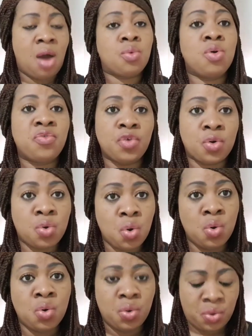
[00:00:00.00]
I'll go for
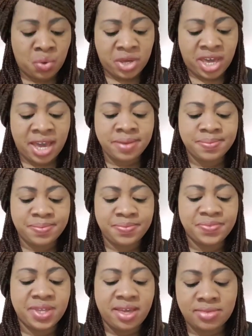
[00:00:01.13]
Coke, okay?
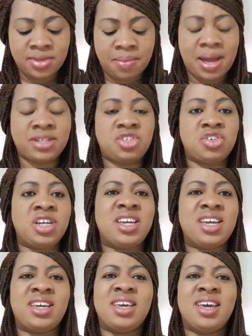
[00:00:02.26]
Number three,
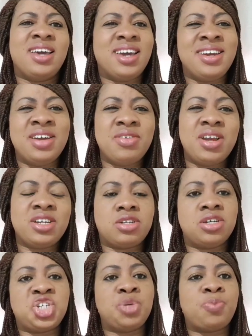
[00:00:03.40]
in a
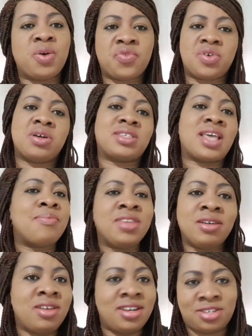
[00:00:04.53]
relationship, of course, I'm
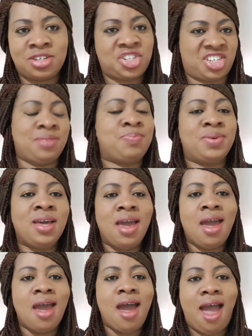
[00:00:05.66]
in a relationship.
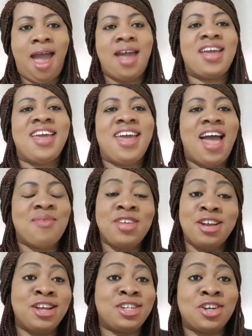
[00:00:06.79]
Ah, I'm in
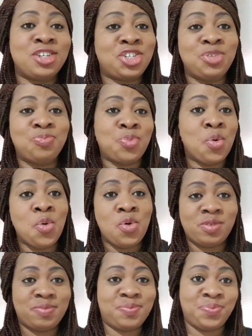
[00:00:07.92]
a relationship,
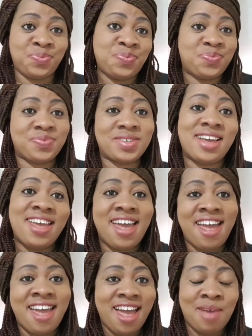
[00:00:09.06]
oh.
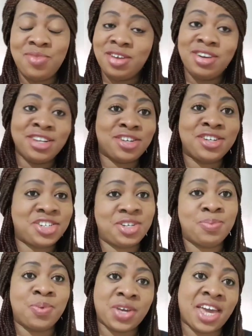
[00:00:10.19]
I'm in a
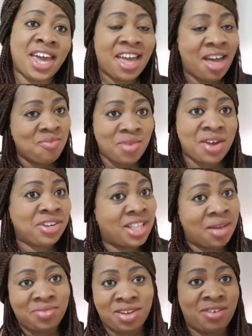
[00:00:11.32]
relationship, okay? I'm
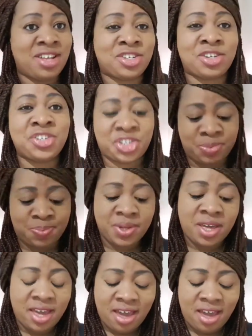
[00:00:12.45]
married, I'm in a relationship.